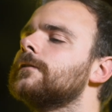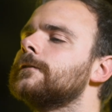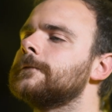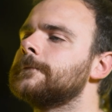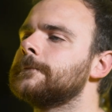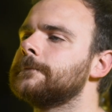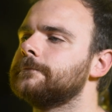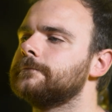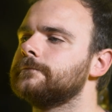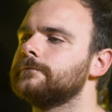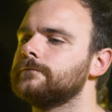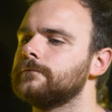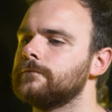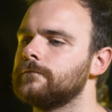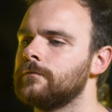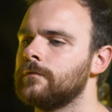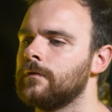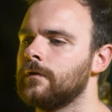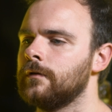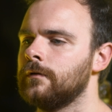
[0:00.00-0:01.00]

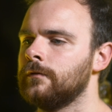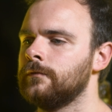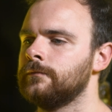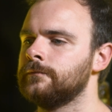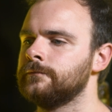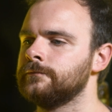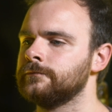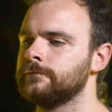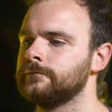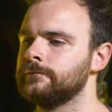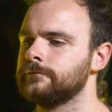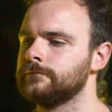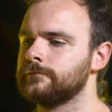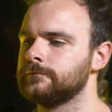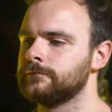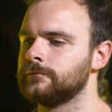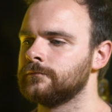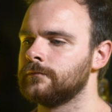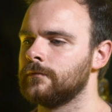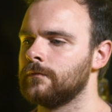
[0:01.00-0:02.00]

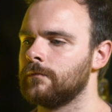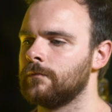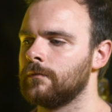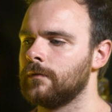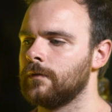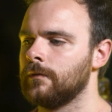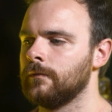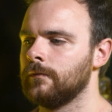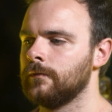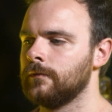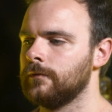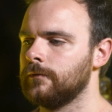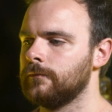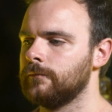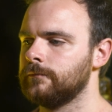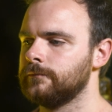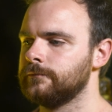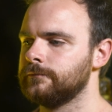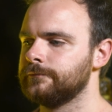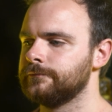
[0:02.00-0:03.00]

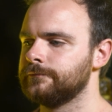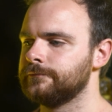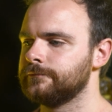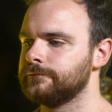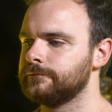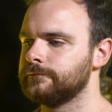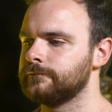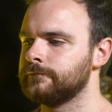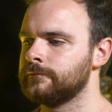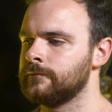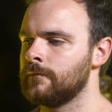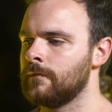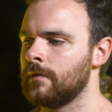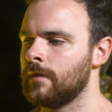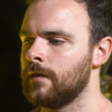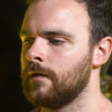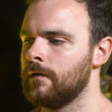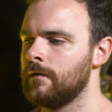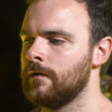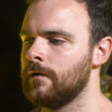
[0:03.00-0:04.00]

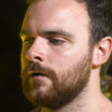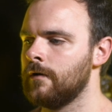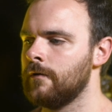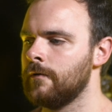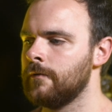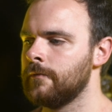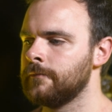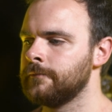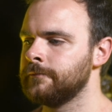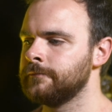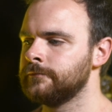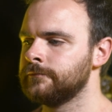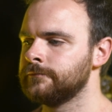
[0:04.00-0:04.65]
No one is speaking in this clip.